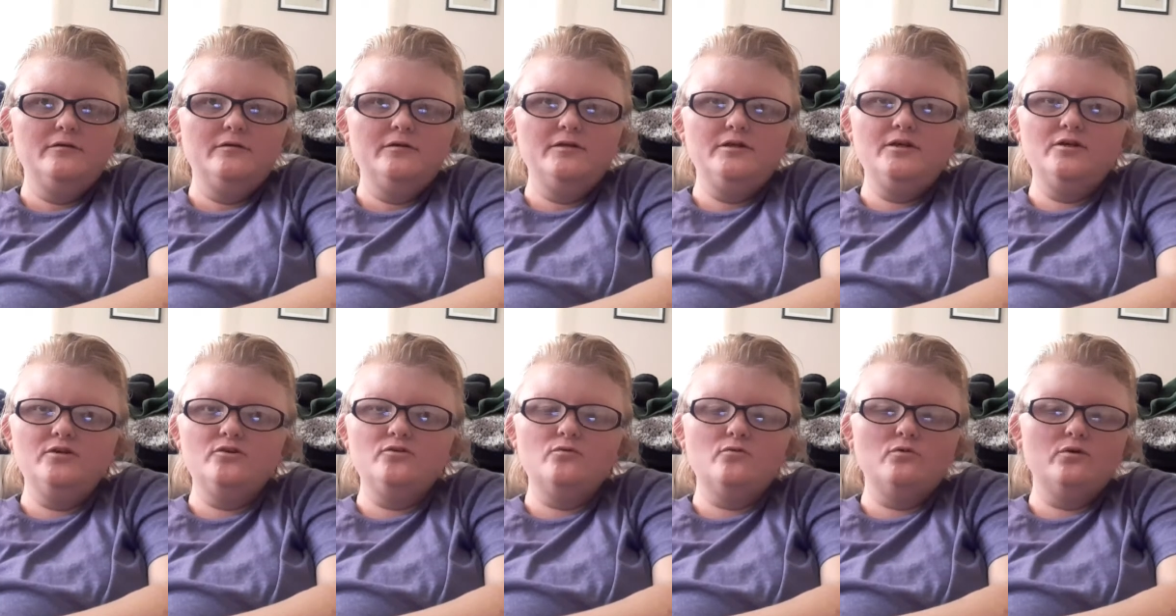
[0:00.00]
The
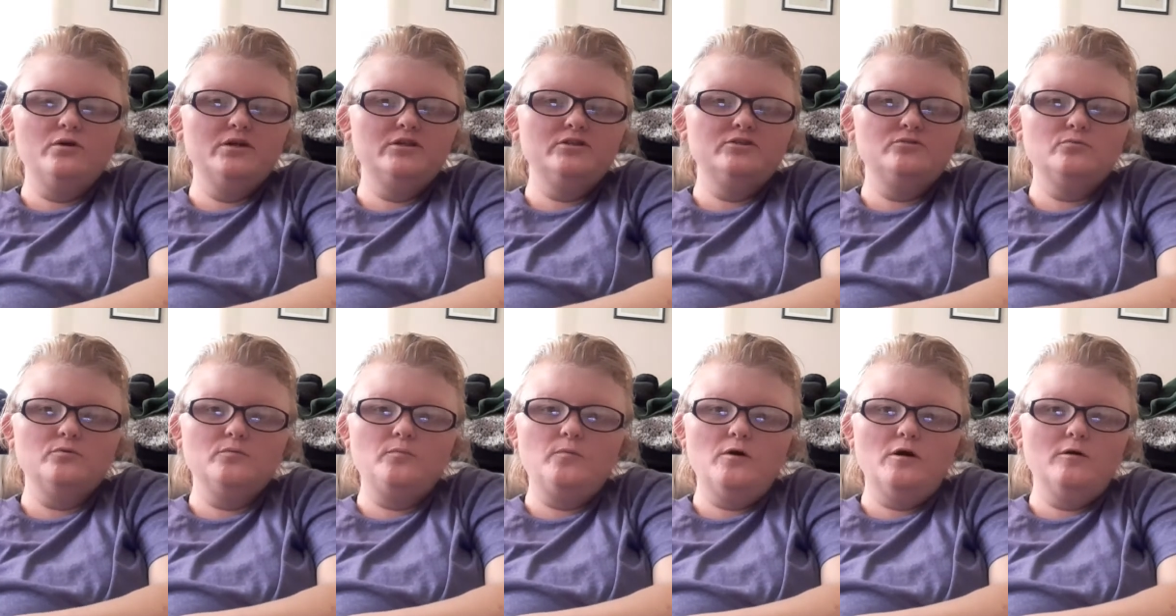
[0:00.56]
Andorians
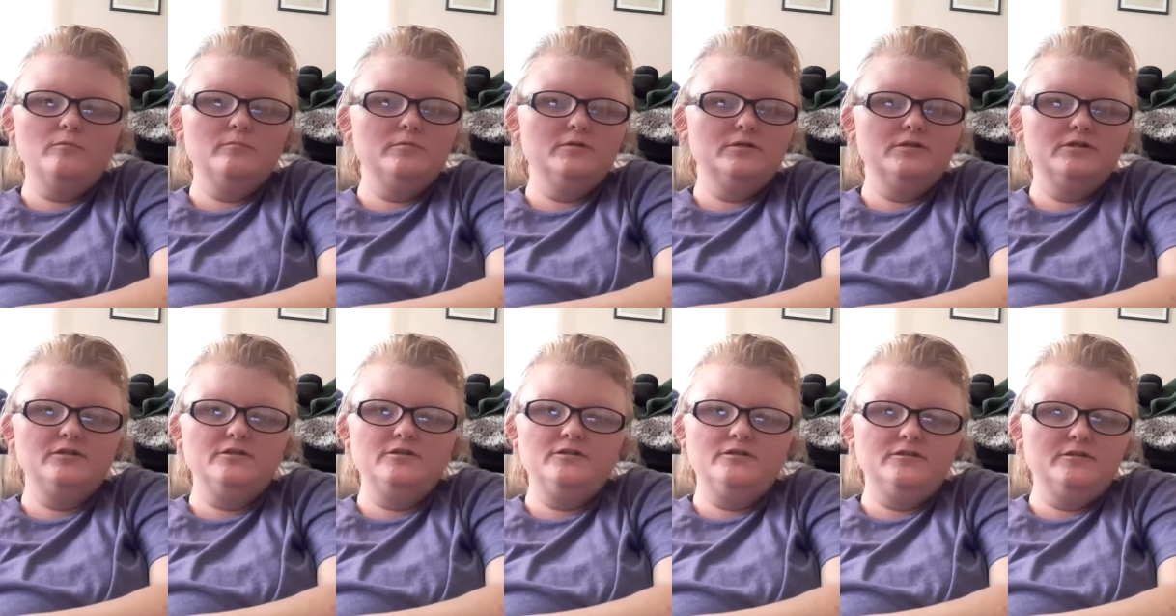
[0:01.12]
will
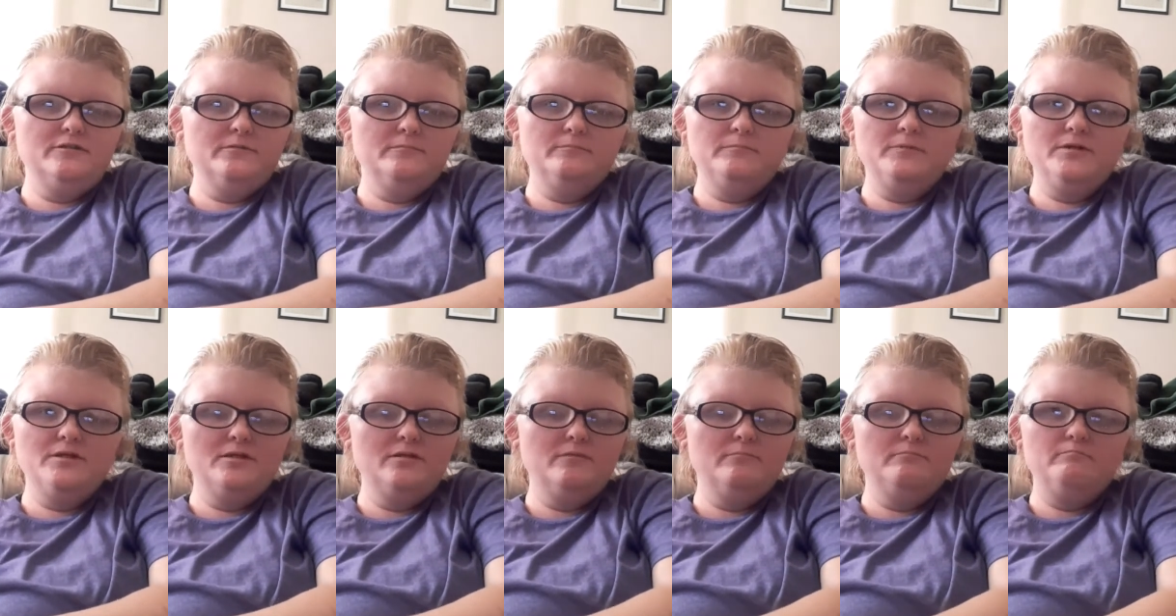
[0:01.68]
probably
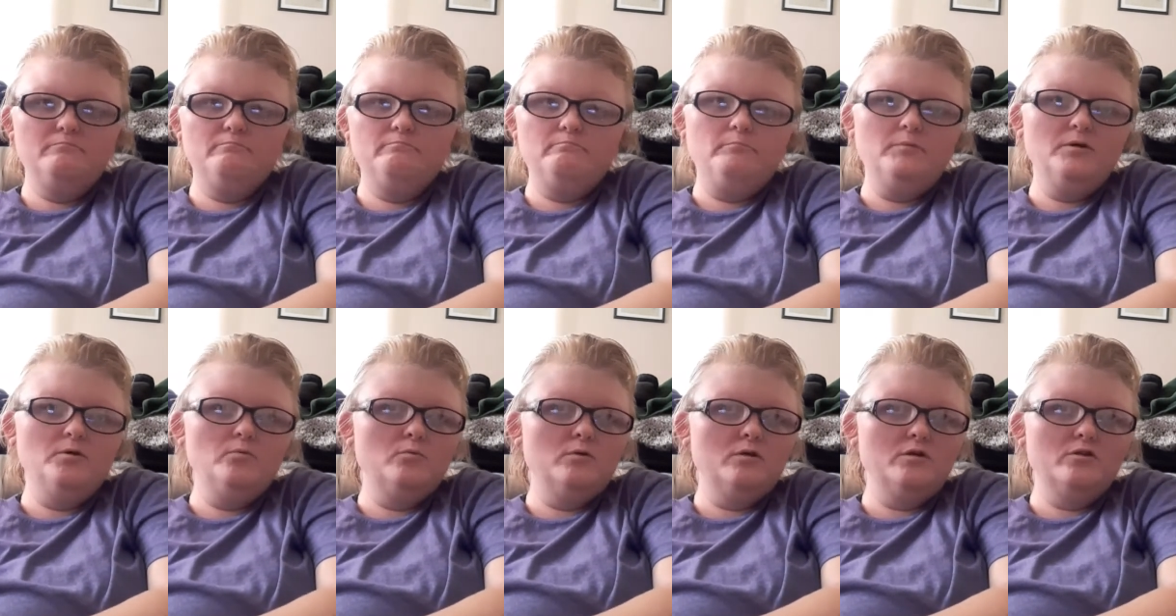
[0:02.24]
be
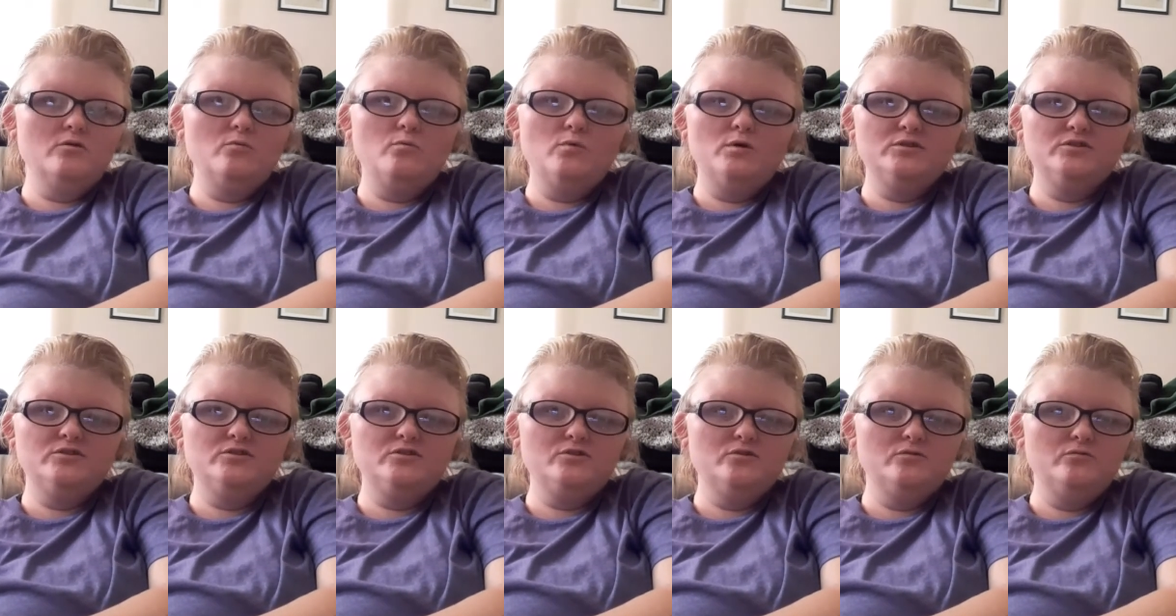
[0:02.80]
be one of the
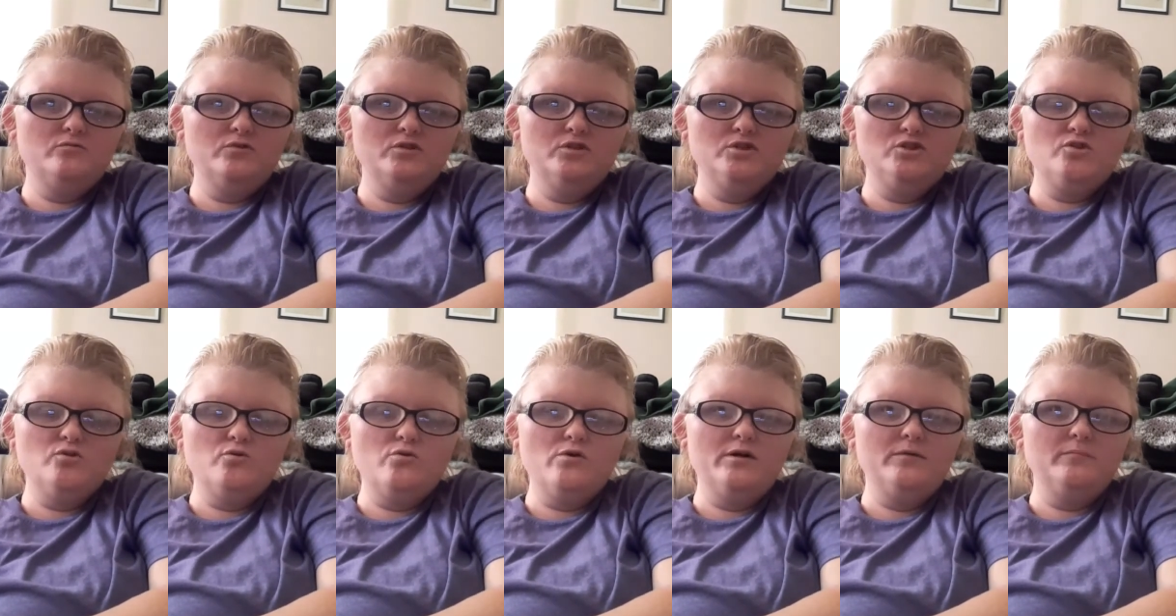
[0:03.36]
ones to
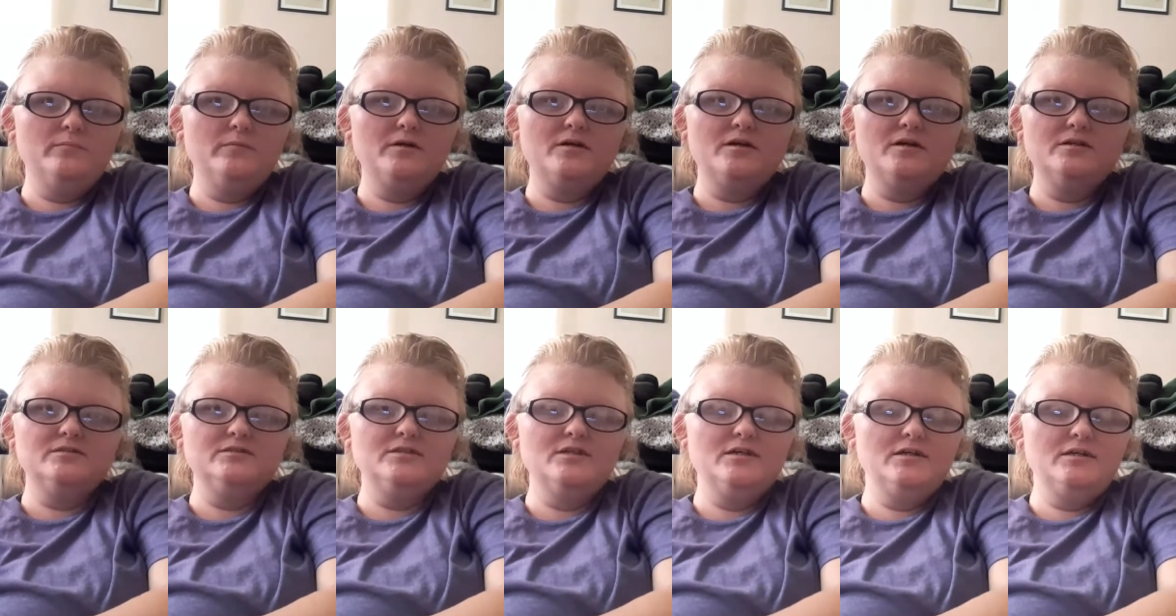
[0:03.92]
rejoin
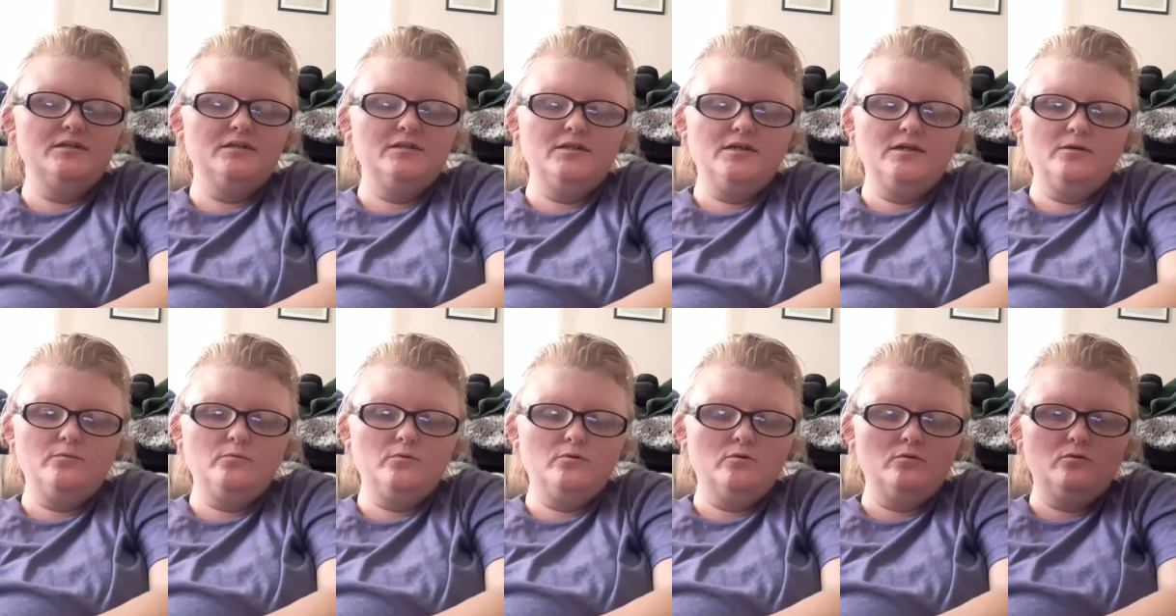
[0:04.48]
because they,
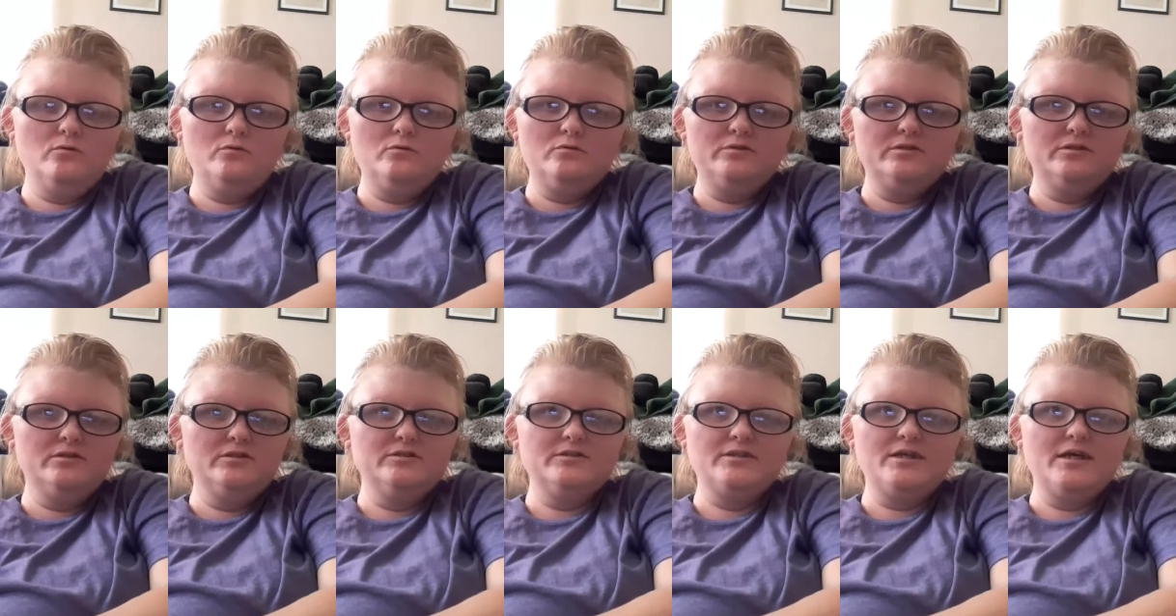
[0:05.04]
they were
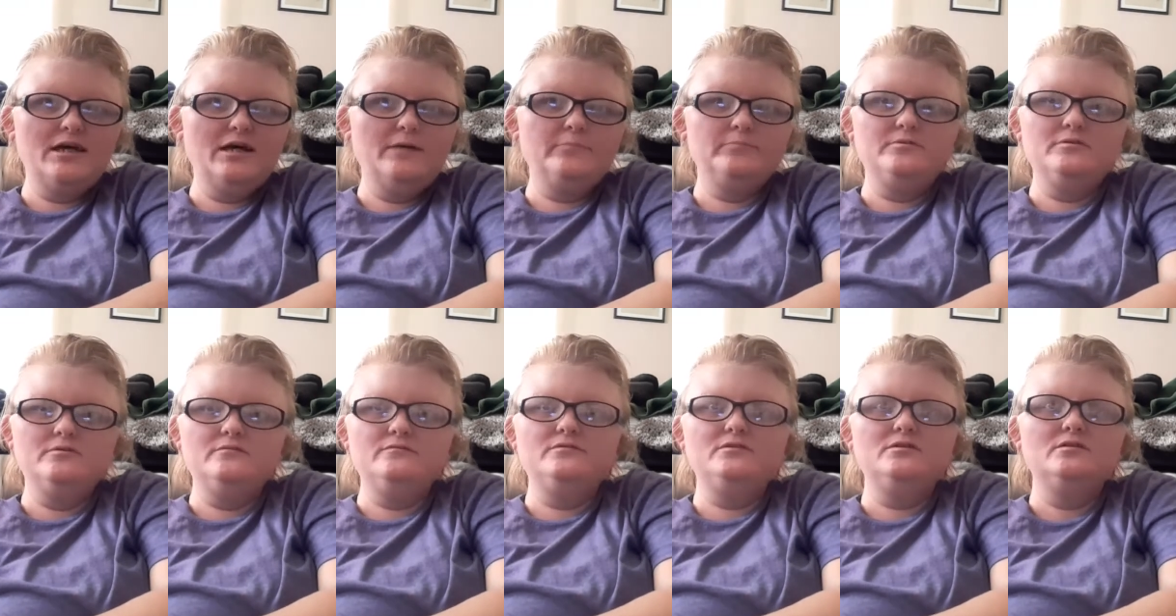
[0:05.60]
held as
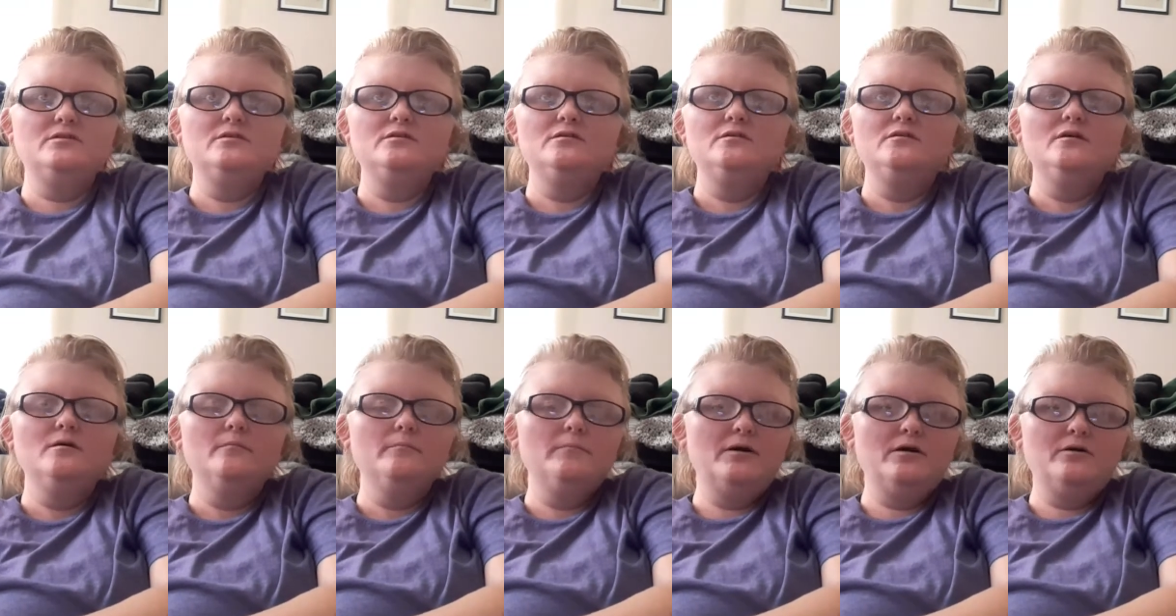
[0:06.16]
captives
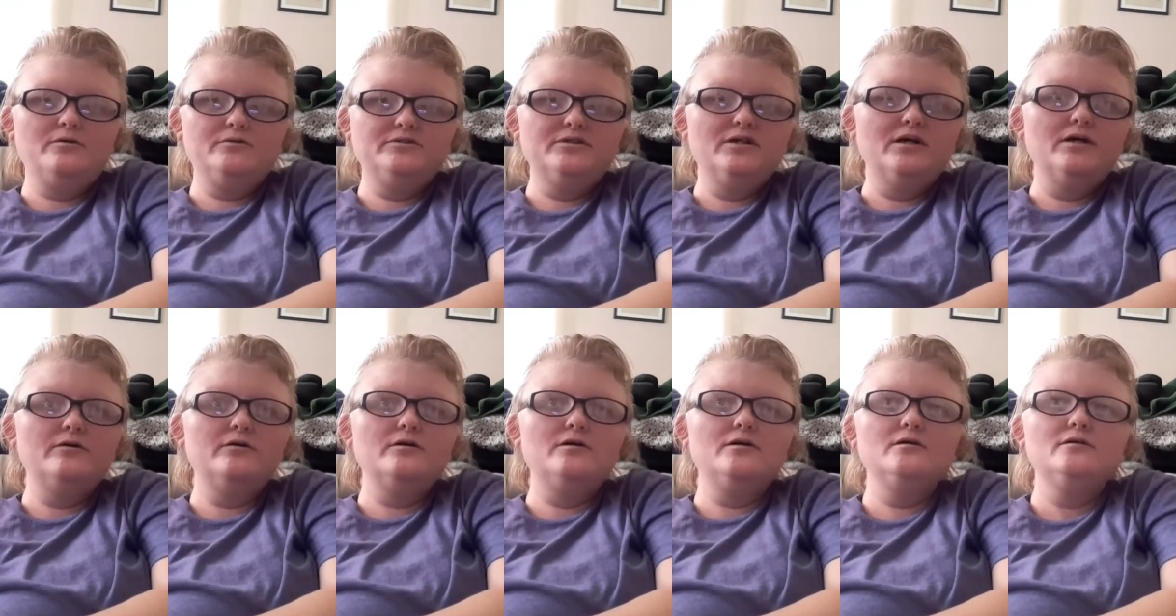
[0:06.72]
by
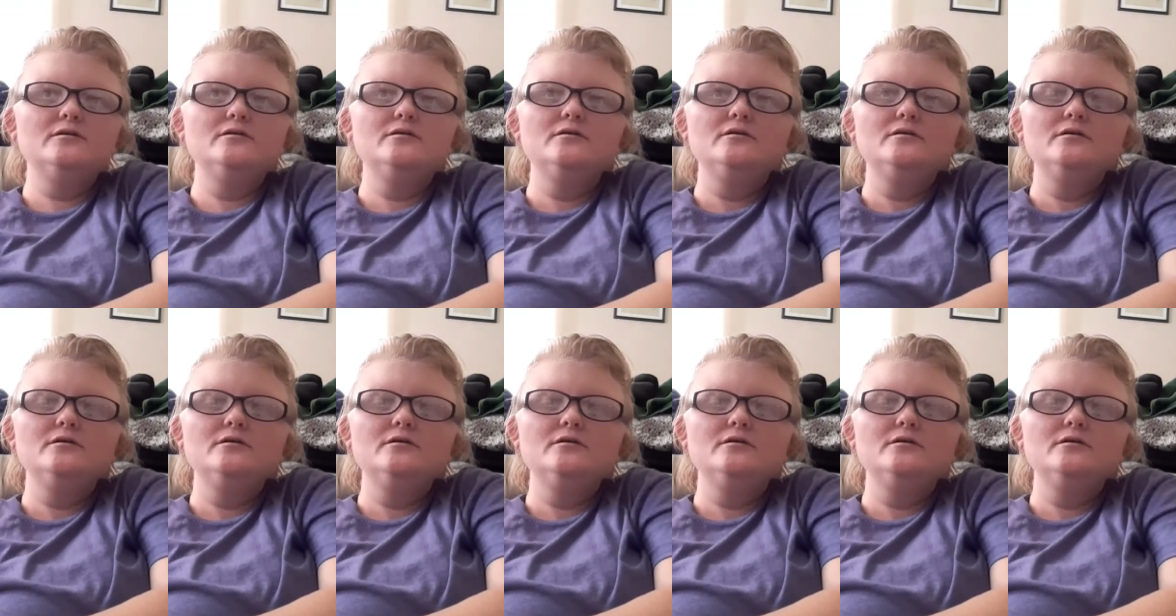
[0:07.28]
Osira.